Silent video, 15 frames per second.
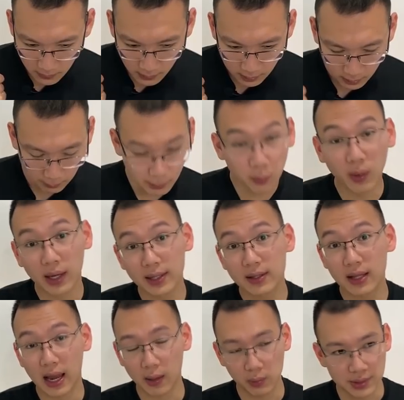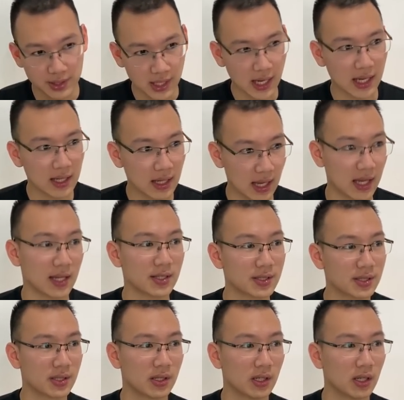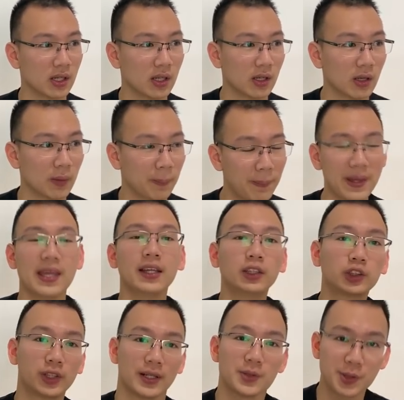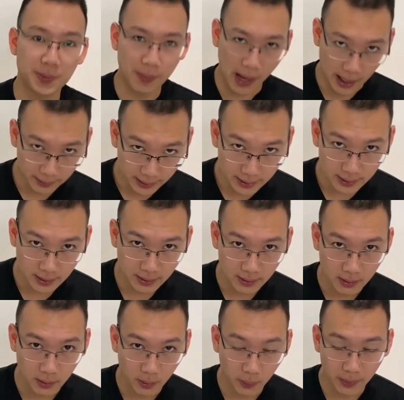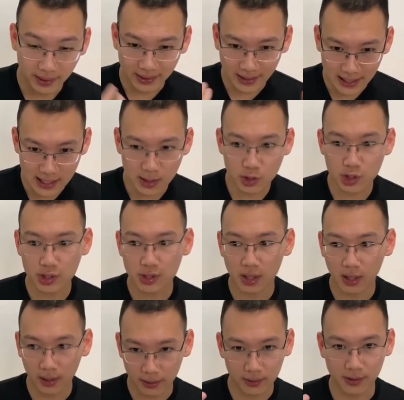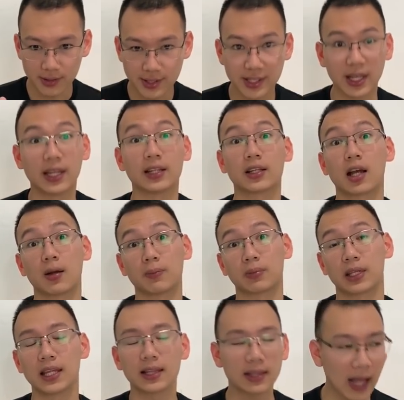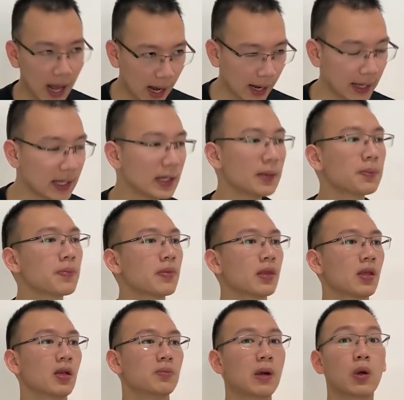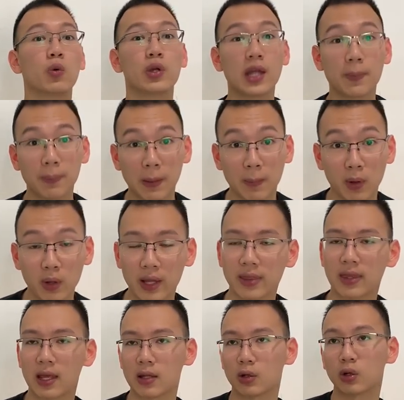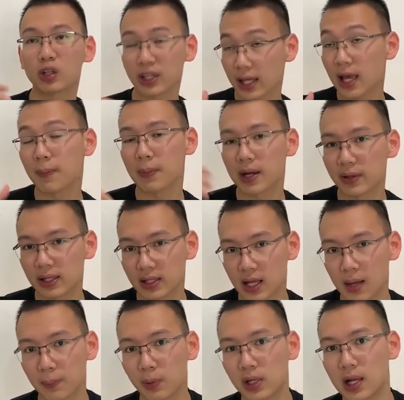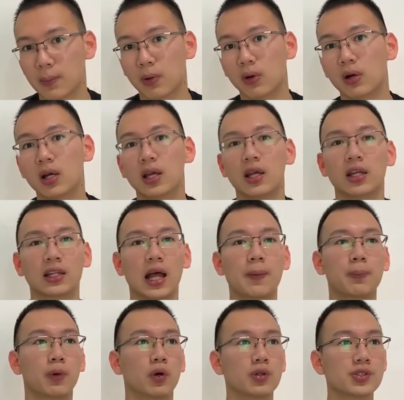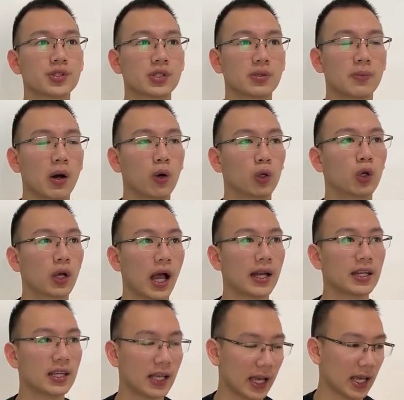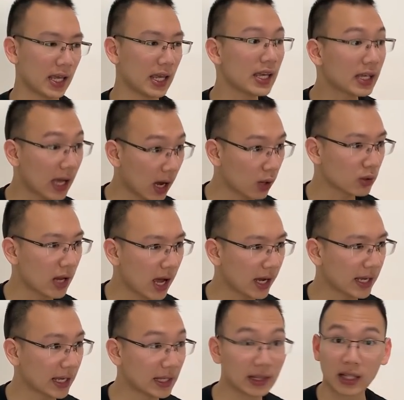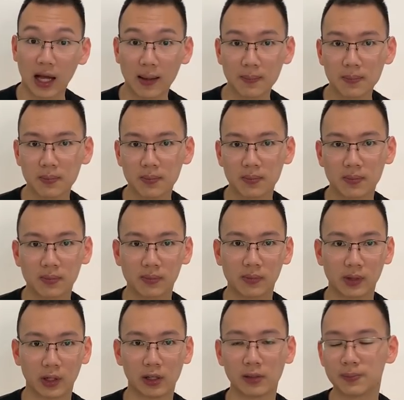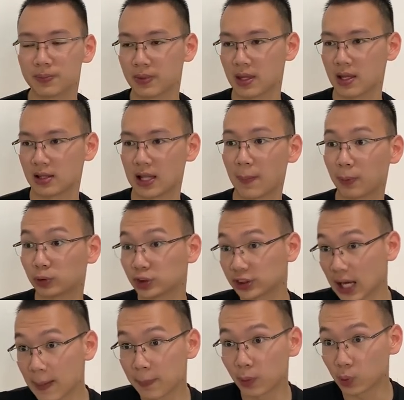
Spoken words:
number one, I would say is, be transparent with each other's income. Kintahay, mag-uya pa mo, and then, or kaya married couple na mo. Tapos, mahulog ani kay ikaw na kay income, no? Tapos siya po,